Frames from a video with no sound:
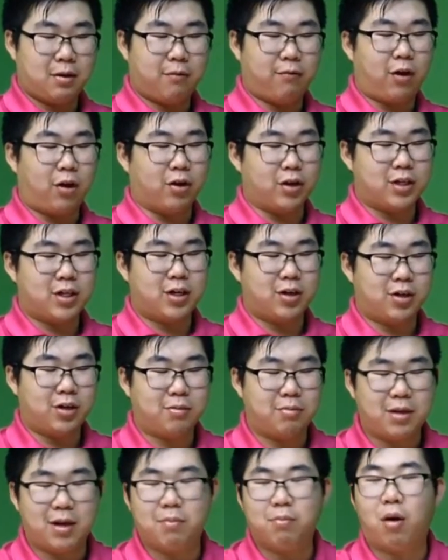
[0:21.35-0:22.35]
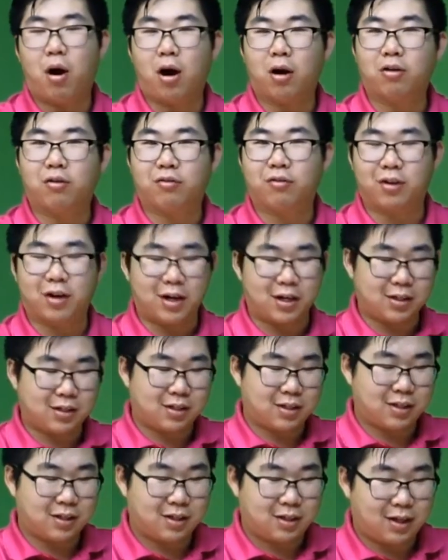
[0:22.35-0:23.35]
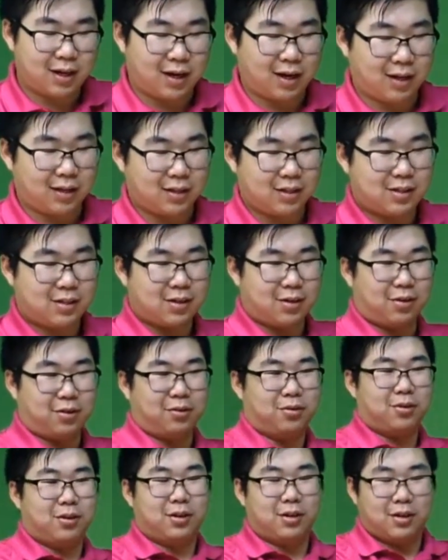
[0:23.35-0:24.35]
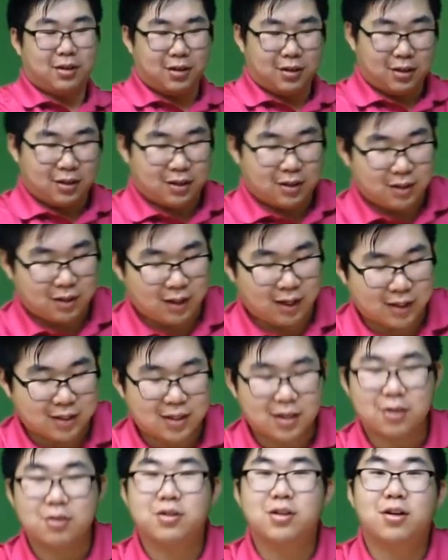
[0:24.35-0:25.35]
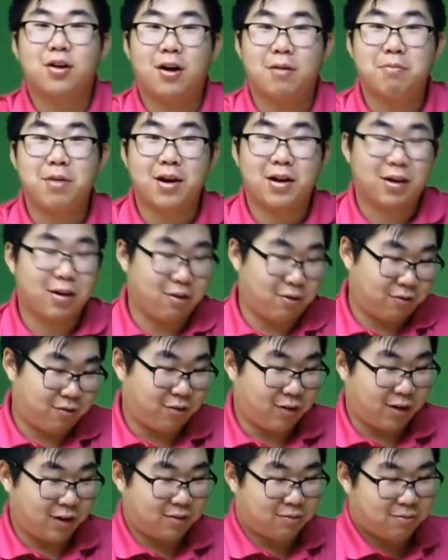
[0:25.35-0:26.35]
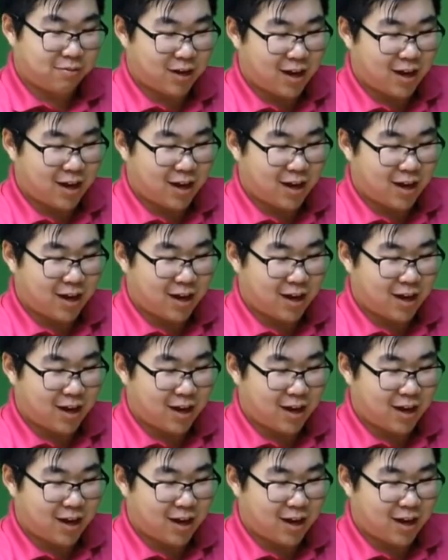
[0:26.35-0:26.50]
volunteered to be a model for us, and so excuse the non-pedicured foot.